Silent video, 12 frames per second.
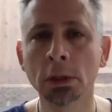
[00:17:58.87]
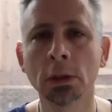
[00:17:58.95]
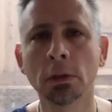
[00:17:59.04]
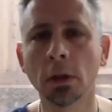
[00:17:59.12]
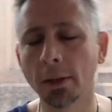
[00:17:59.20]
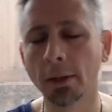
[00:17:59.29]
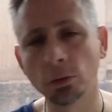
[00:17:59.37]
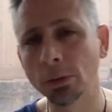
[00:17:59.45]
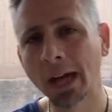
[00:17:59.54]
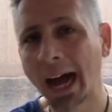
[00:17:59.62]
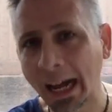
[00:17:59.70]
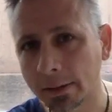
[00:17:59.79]
No, I do
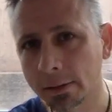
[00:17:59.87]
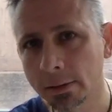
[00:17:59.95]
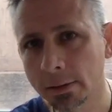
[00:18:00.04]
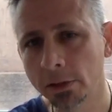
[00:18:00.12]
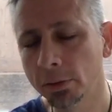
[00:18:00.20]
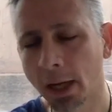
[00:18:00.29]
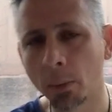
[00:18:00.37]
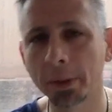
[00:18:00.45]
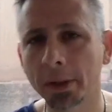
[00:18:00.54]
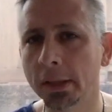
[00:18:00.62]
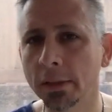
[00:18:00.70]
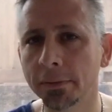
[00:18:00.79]
not. I do not want to
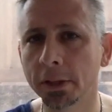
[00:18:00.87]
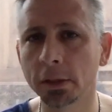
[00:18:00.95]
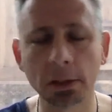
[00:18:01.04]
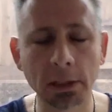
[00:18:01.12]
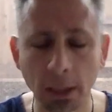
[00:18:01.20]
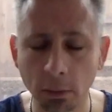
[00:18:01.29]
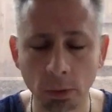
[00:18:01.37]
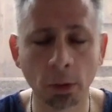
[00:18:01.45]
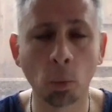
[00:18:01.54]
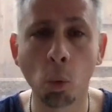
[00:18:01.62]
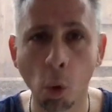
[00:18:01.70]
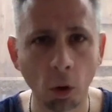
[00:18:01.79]
live in a
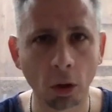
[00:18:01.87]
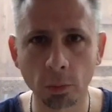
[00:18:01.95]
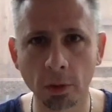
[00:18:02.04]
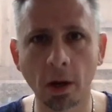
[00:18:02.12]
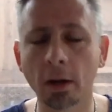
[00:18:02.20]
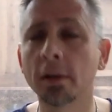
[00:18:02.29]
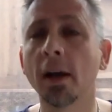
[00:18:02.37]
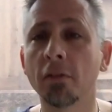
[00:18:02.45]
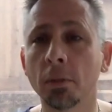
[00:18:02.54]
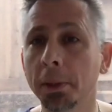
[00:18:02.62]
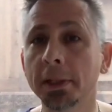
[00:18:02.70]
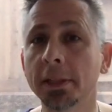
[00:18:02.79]
world where our
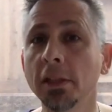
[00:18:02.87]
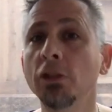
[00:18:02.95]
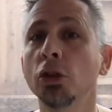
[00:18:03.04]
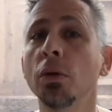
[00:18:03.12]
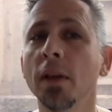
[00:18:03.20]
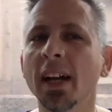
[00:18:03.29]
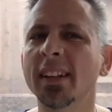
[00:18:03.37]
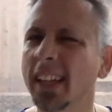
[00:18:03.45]
government can do that. That